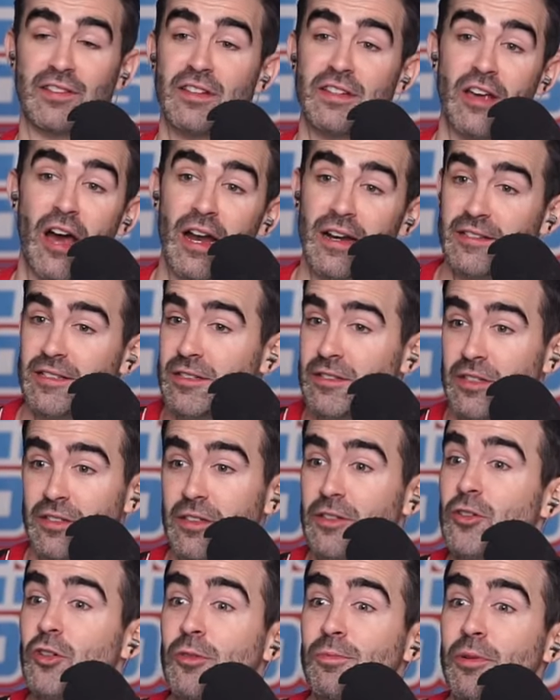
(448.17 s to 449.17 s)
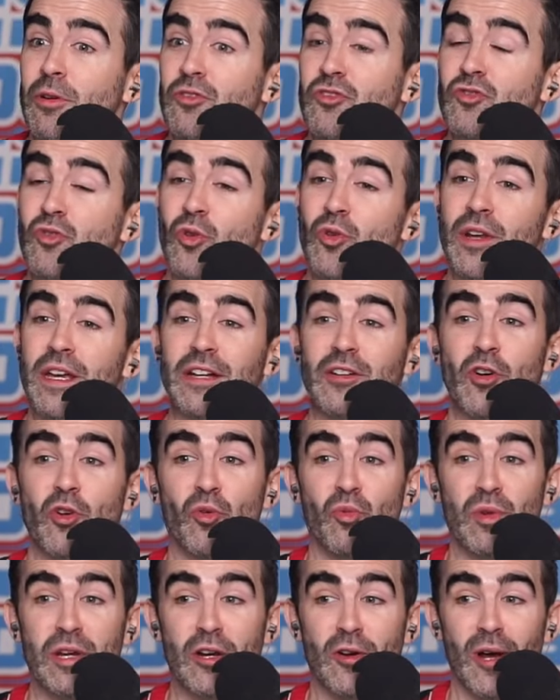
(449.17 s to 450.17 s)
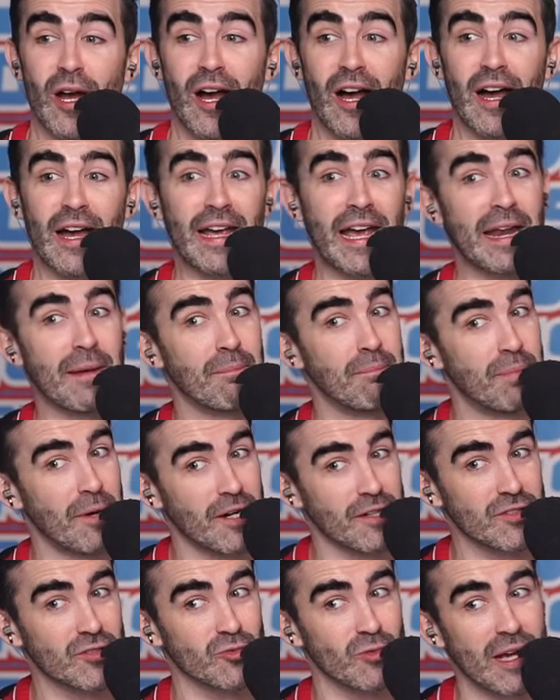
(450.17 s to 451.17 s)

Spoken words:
And Giannis Antetokounmpo scored a career high and Bucks